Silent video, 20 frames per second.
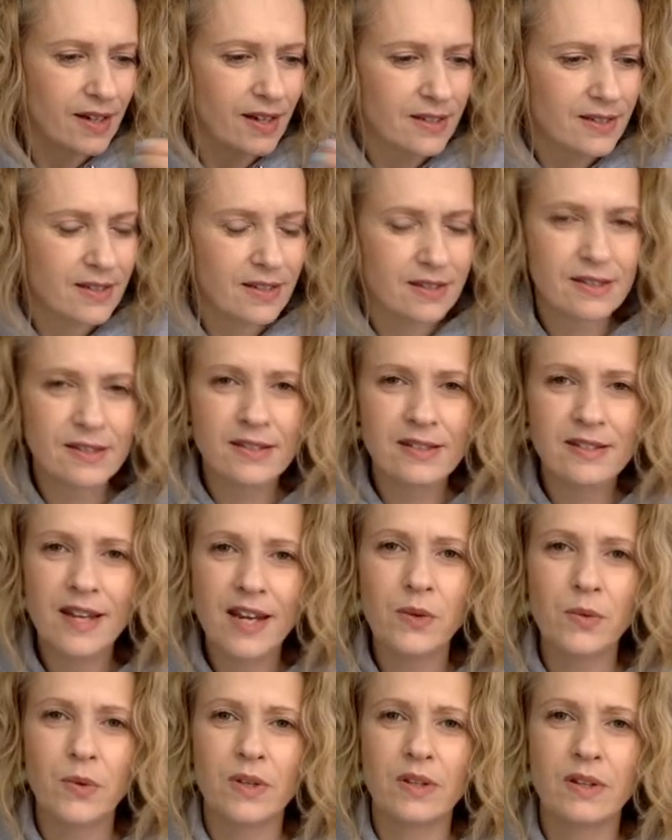doesn't
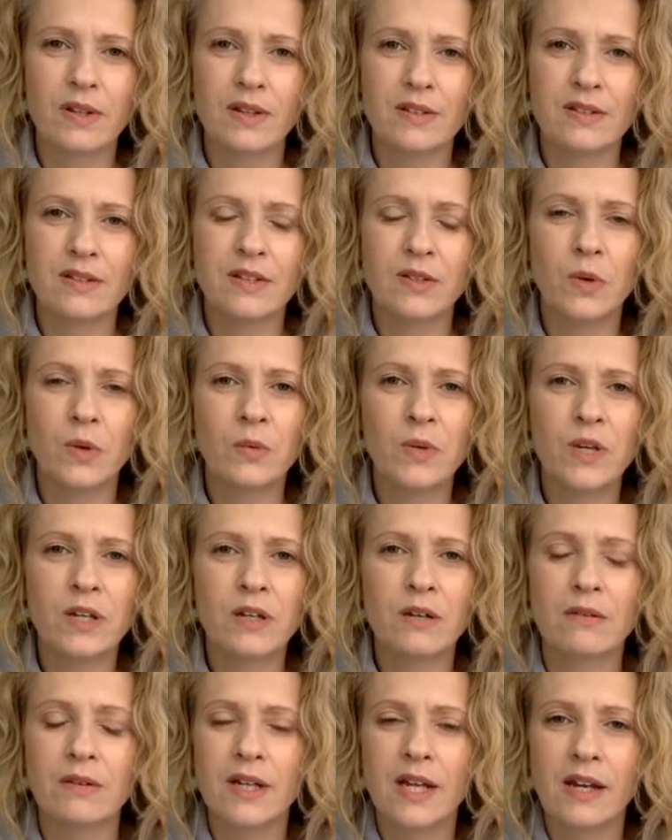stay with us. So when we
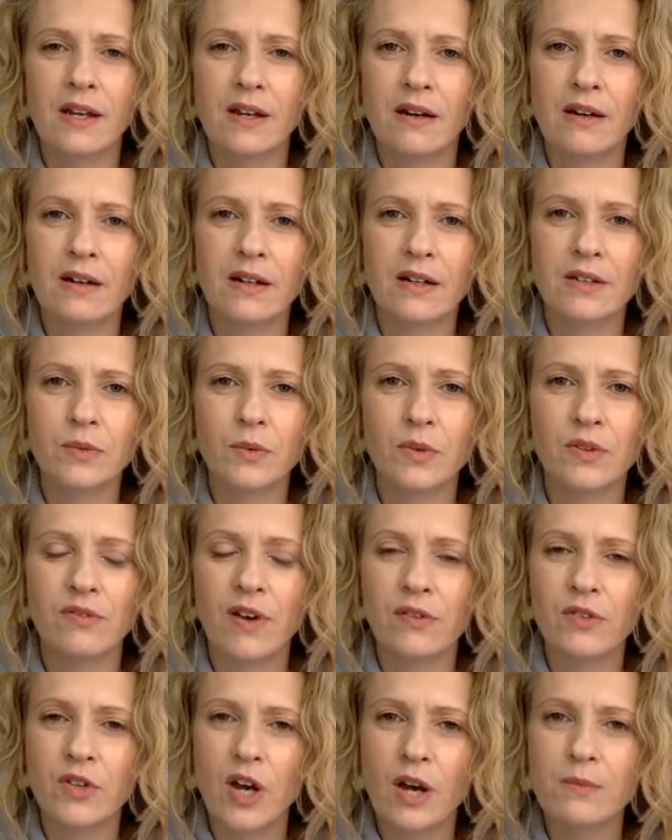create art with
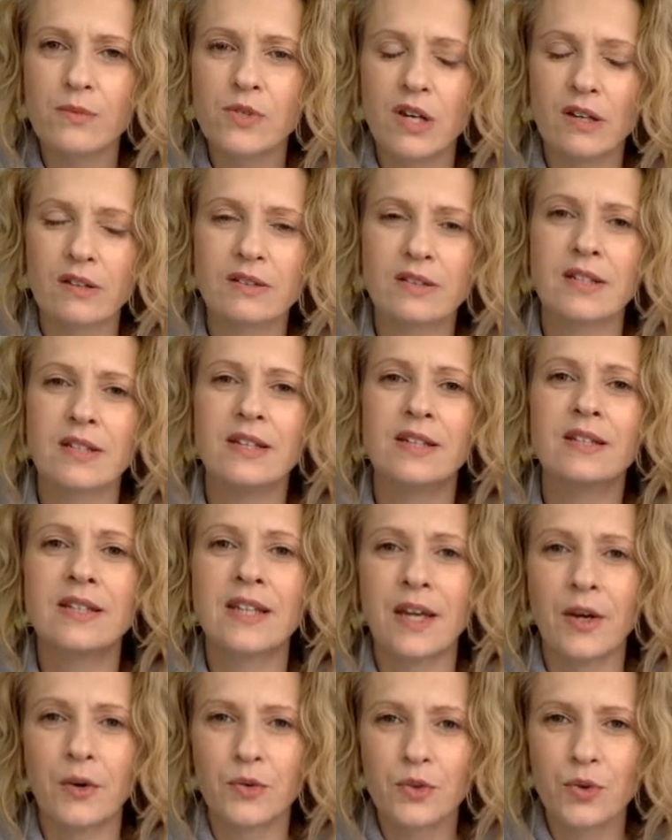found objects in
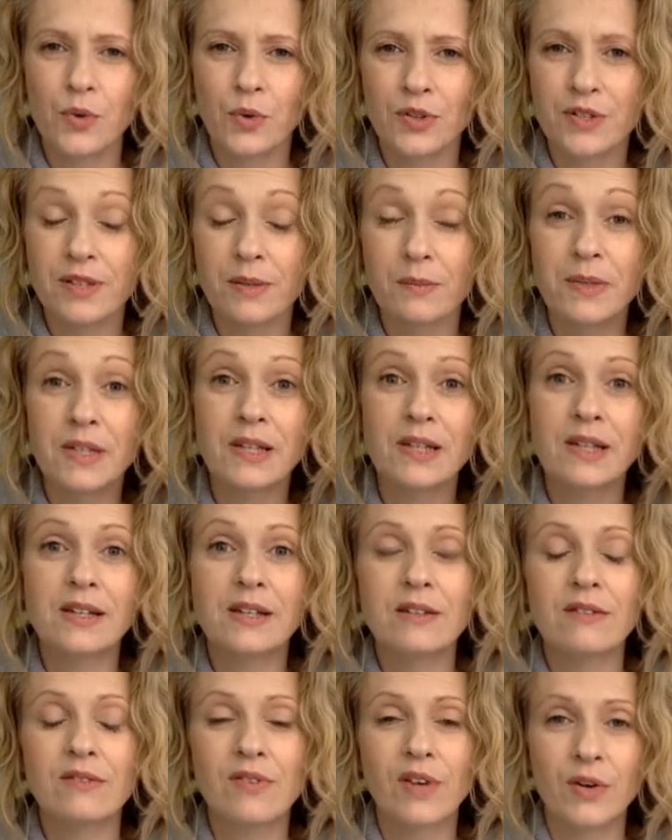the outdoors, that we
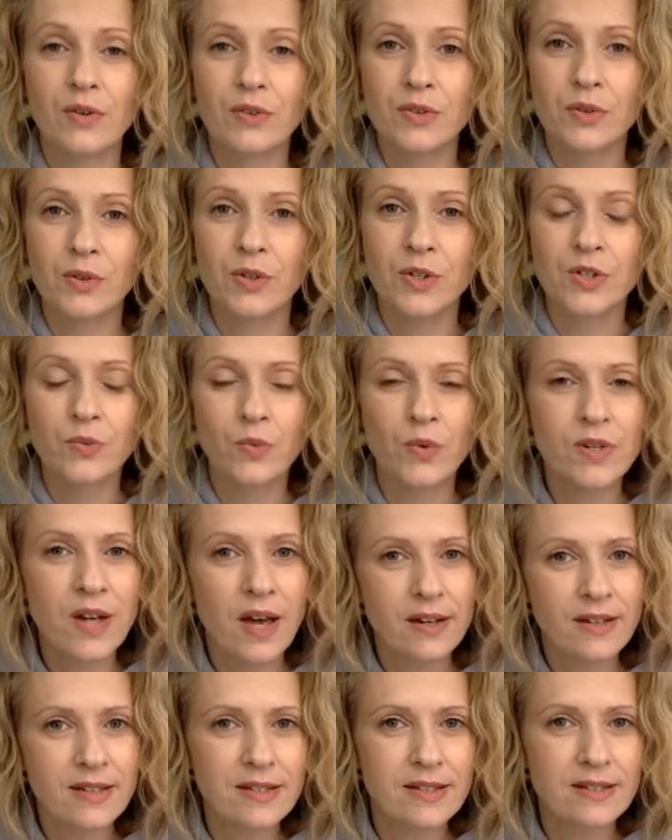leave outdoors, we're
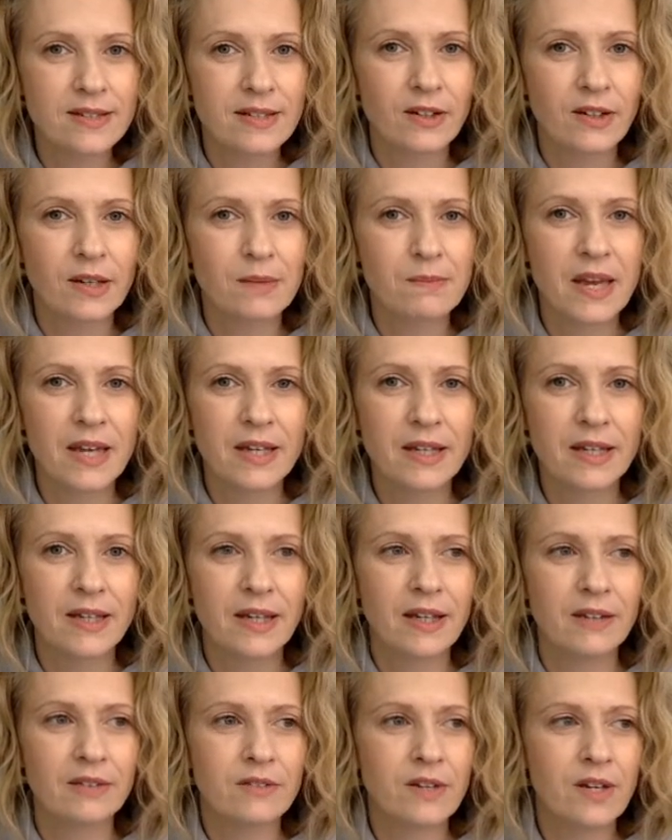not necessarily making
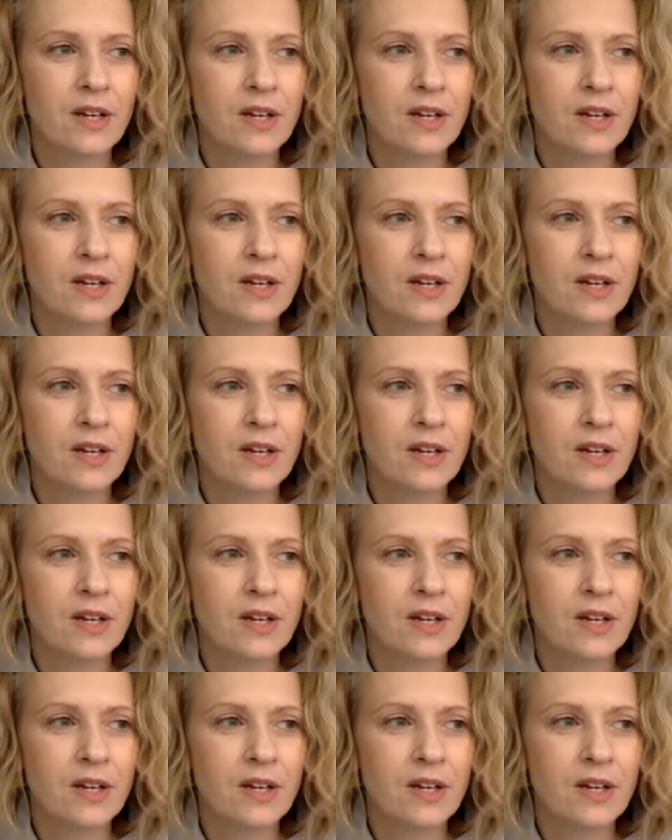it